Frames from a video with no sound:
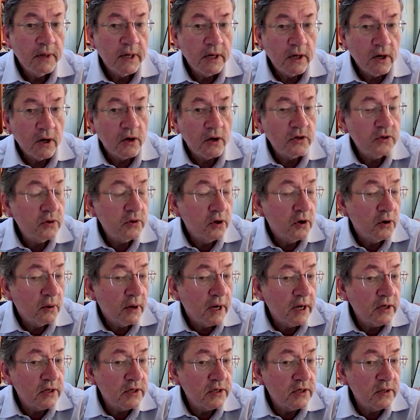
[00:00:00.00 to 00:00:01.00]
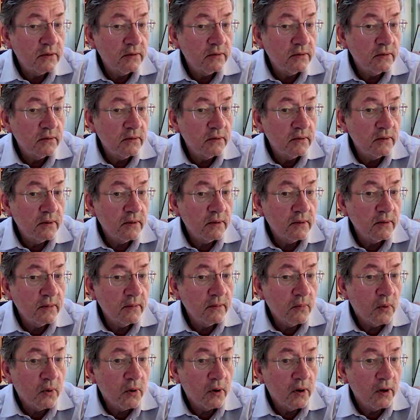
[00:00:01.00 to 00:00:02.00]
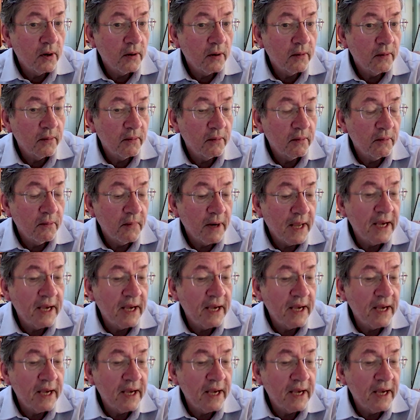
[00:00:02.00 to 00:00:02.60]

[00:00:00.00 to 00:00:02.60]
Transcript: but it also creates more